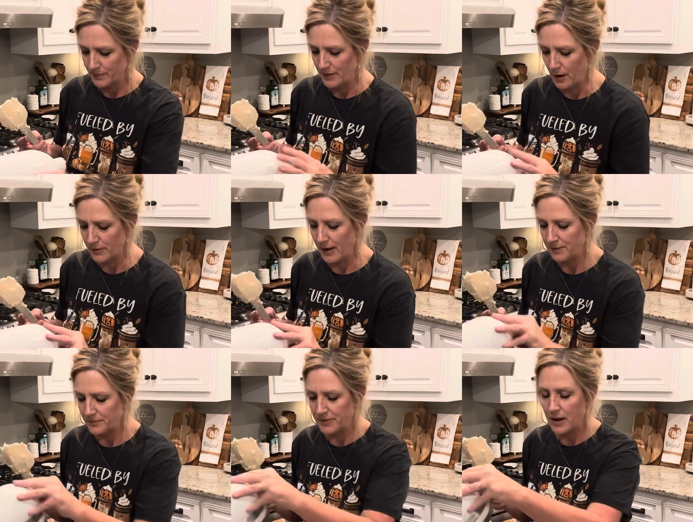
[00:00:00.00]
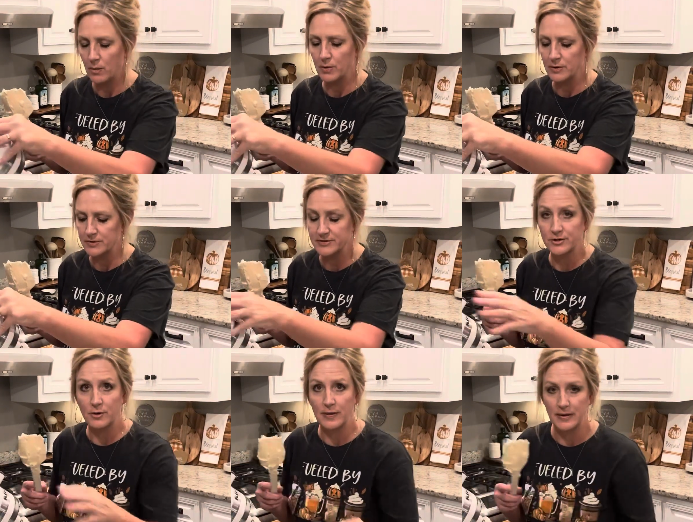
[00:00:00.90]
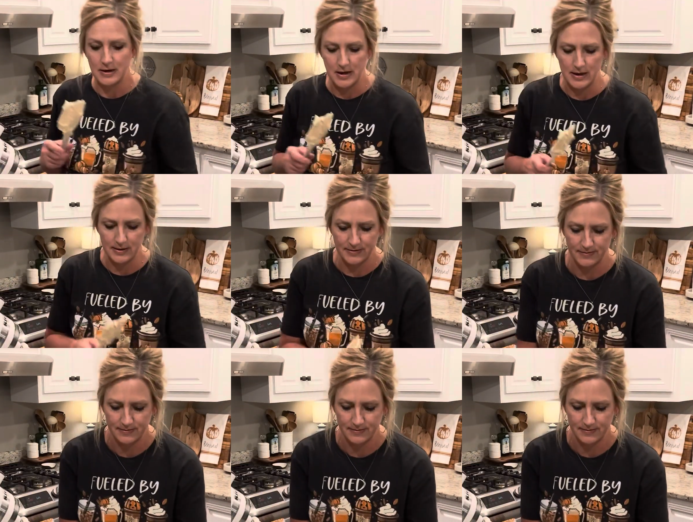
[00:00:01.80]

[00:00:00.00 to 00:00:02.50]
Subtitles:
Okay, now we'll stir in the nuts.